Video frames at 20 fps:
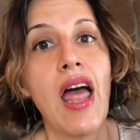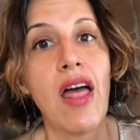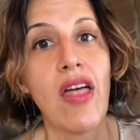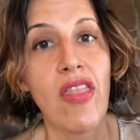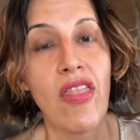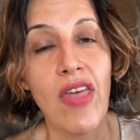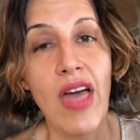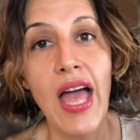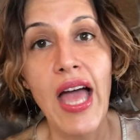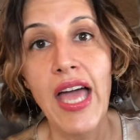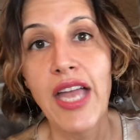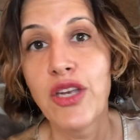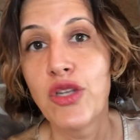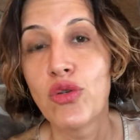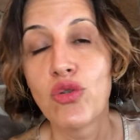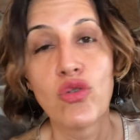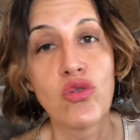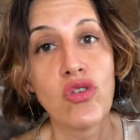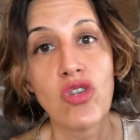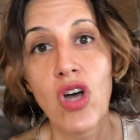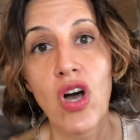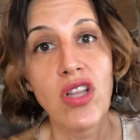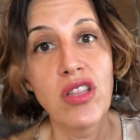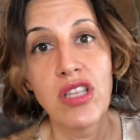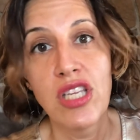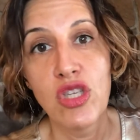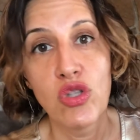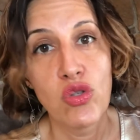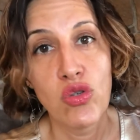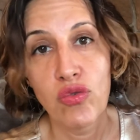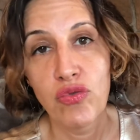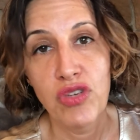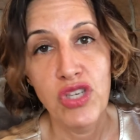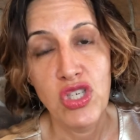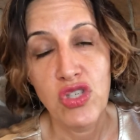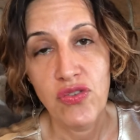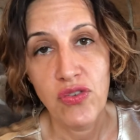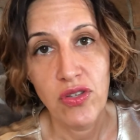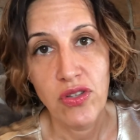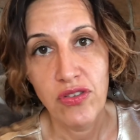then you do not need to
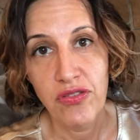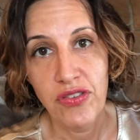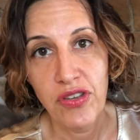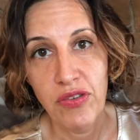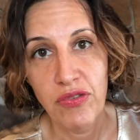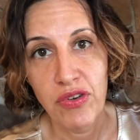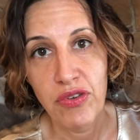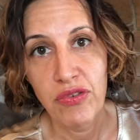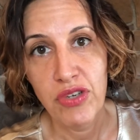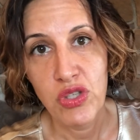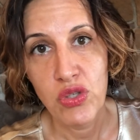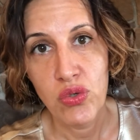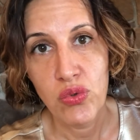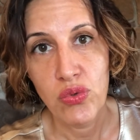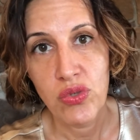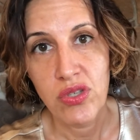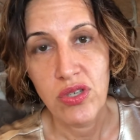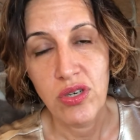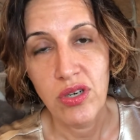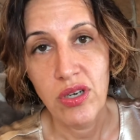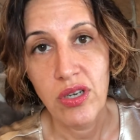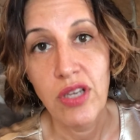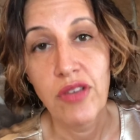reach for the fever reducer.